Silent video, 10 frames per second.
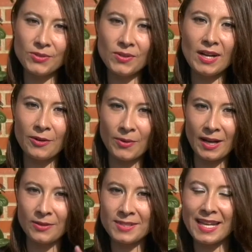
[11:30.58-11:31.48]
you
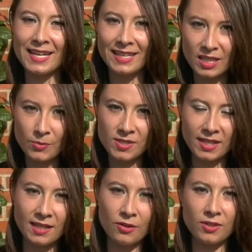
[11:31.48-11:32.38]
around and keep
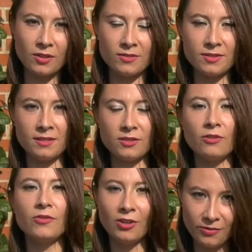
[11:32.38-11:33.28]
on checking out the
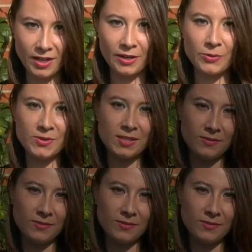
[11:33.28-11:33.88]
content of Love Aarhus